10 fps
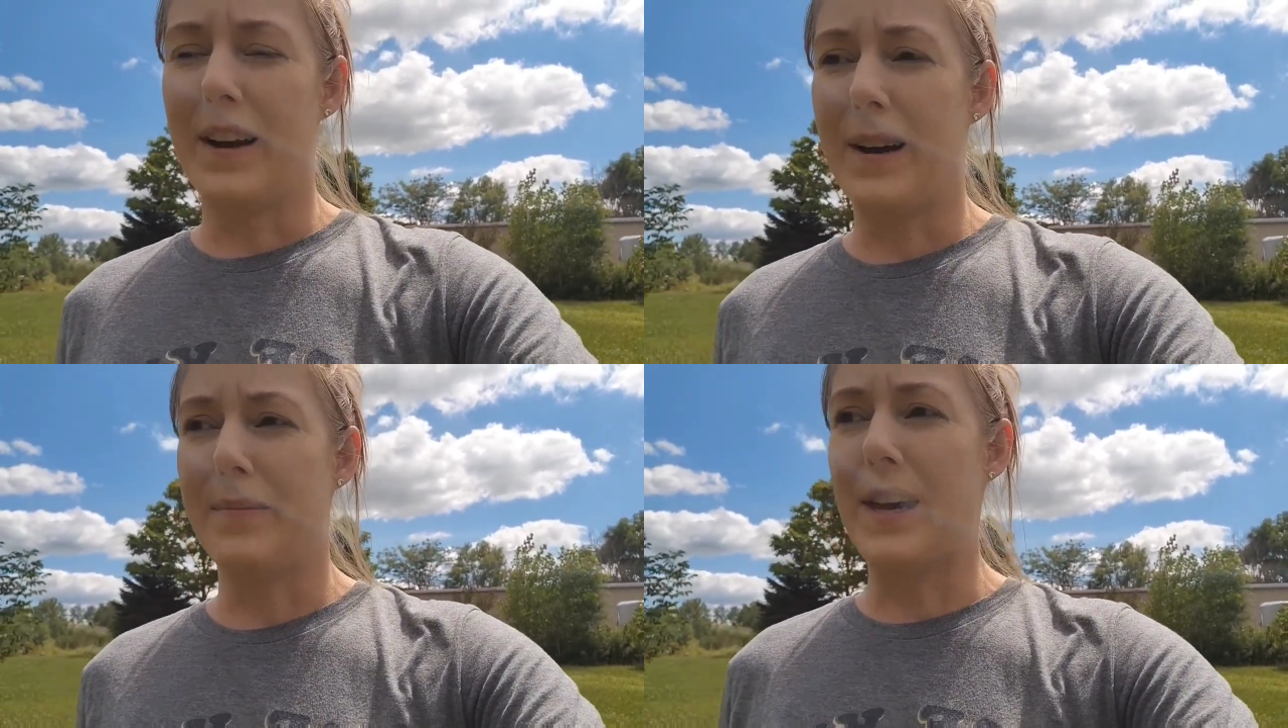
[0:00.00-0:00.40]

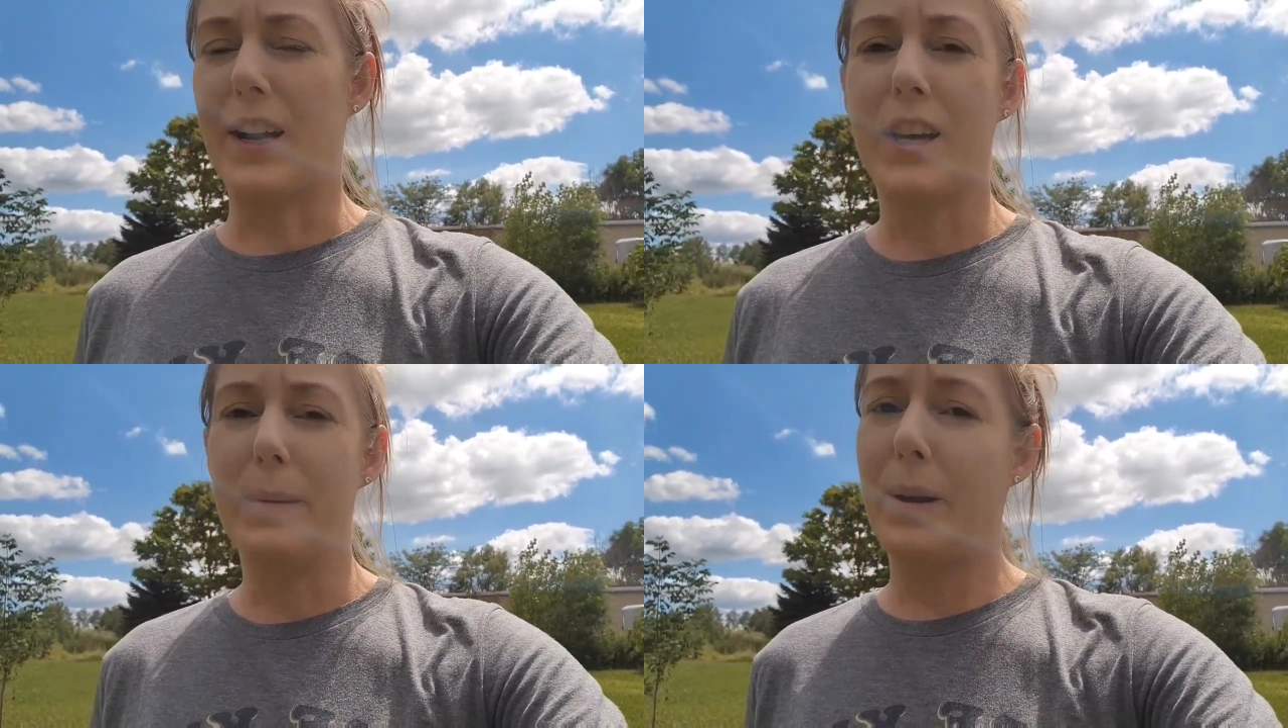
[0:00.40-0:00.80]
um,
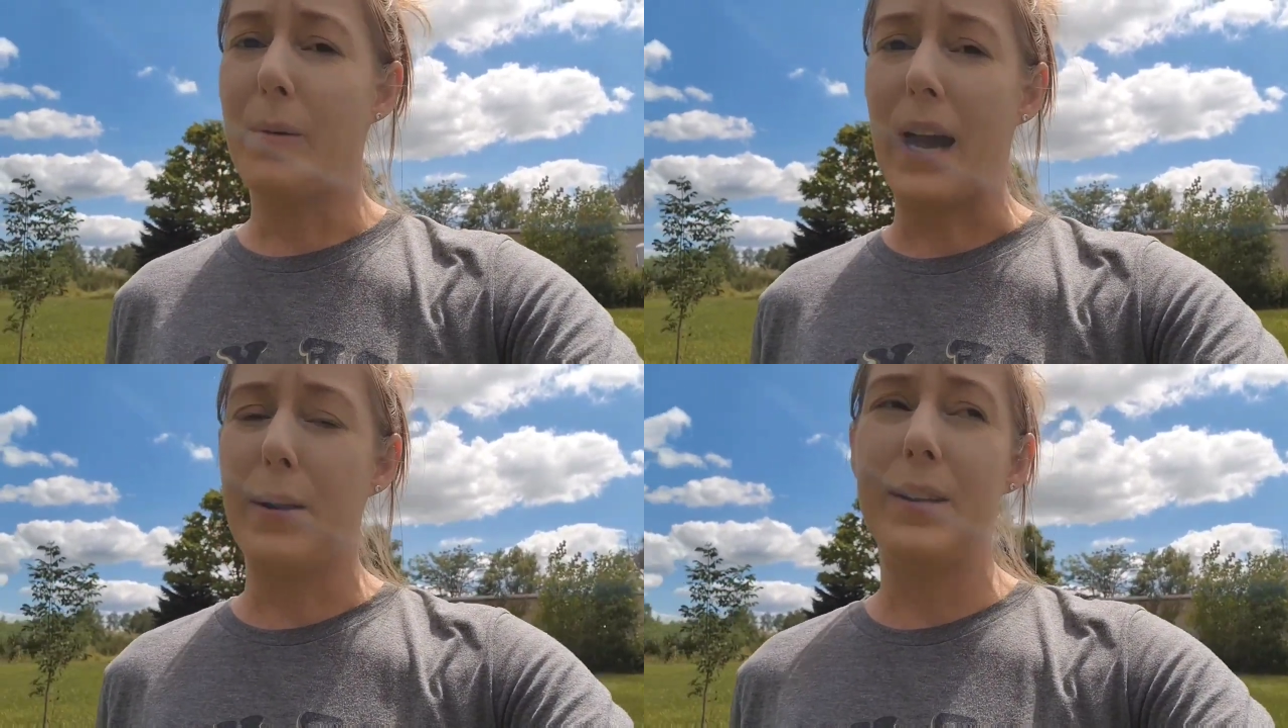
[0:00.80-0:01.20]
that could
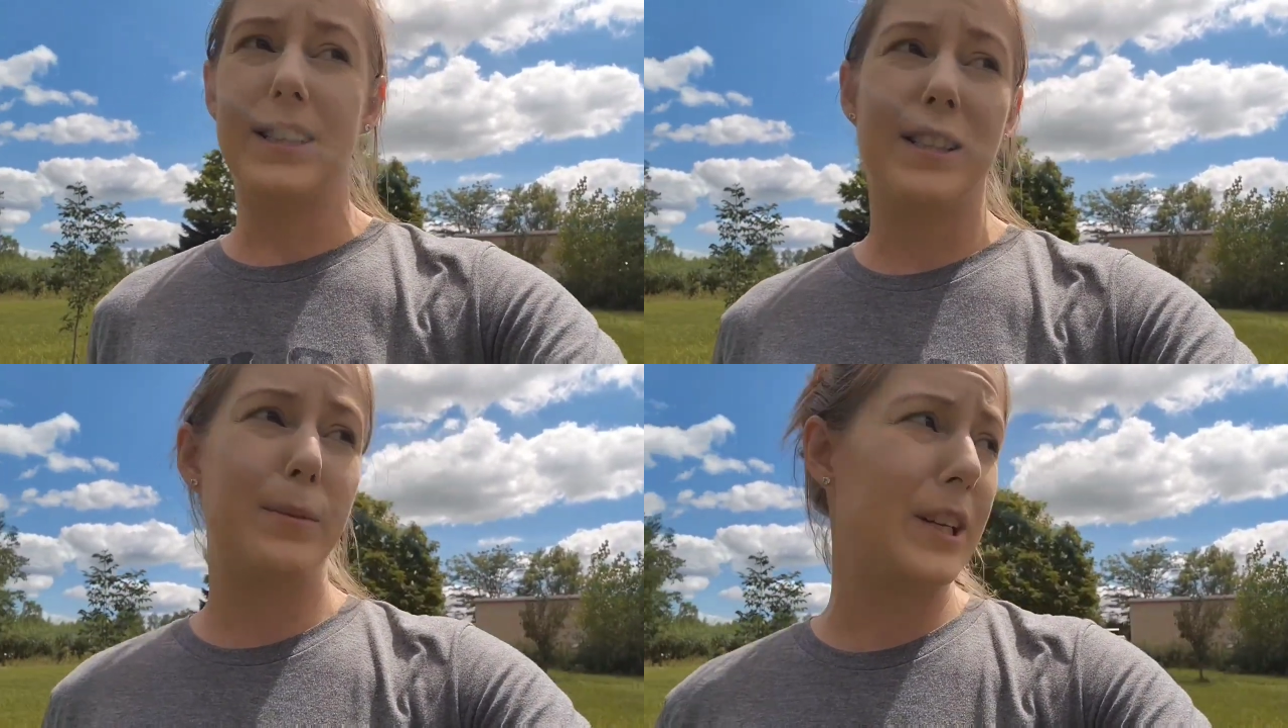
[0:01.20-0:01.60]
be why
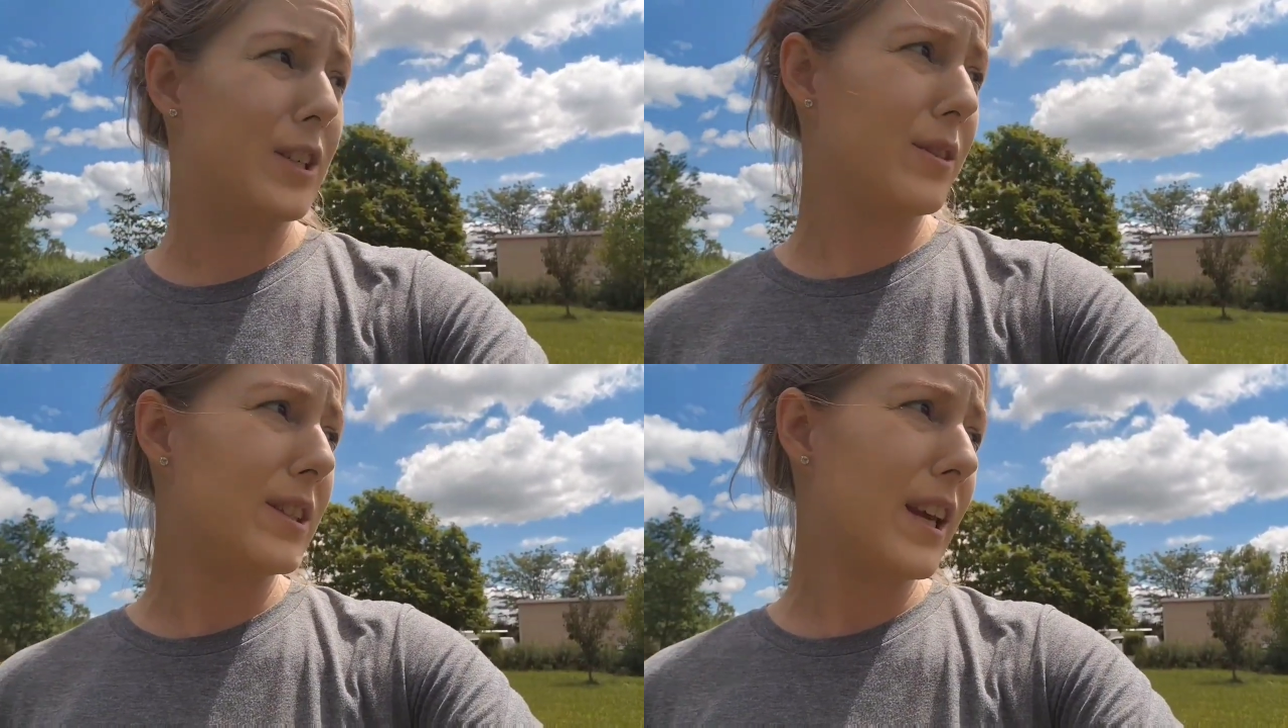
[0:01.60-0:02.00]
we
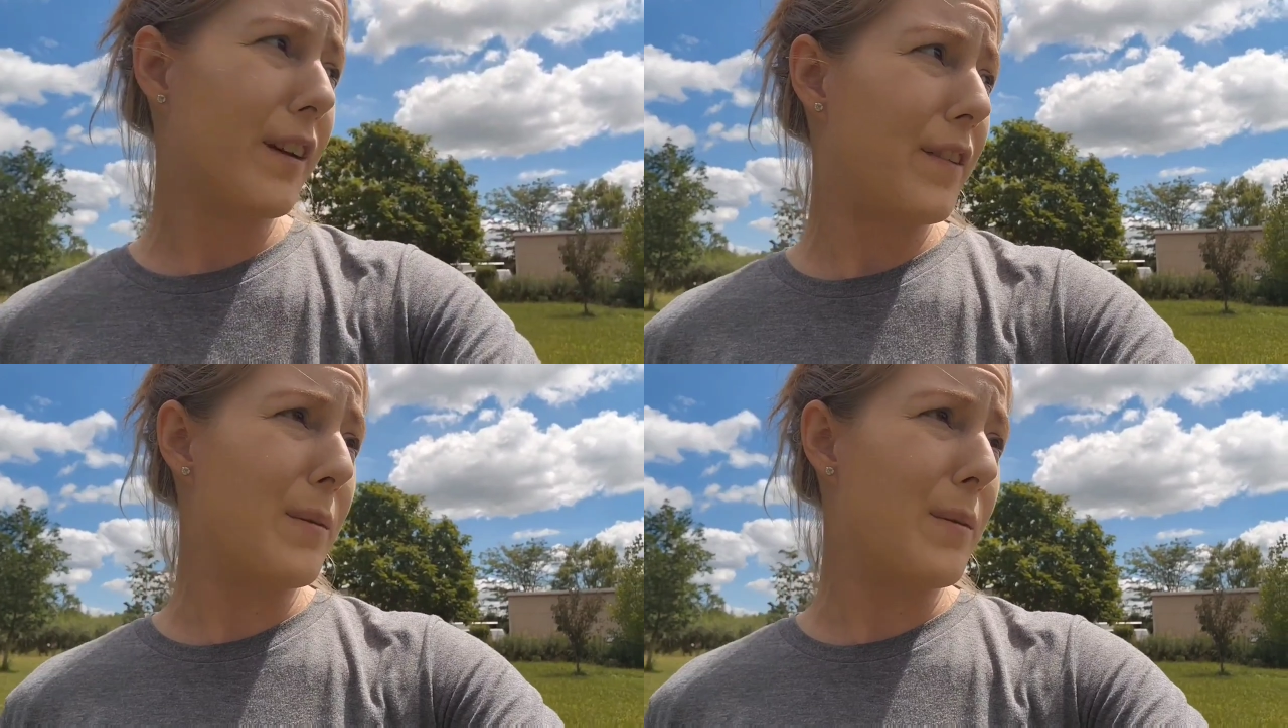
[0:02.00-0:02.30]
we do see